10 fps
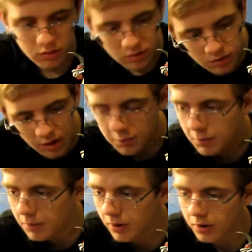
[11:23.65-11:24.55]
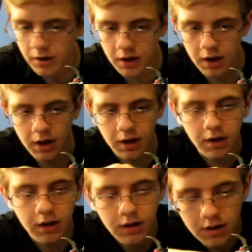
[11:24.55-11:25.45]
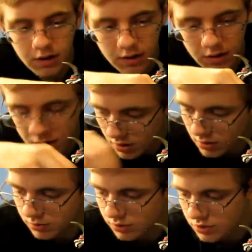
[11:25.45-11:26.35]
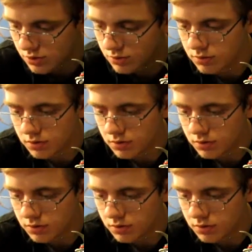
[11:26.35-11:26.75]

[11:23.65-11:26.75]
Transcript: take them apart and... Oh, shoot.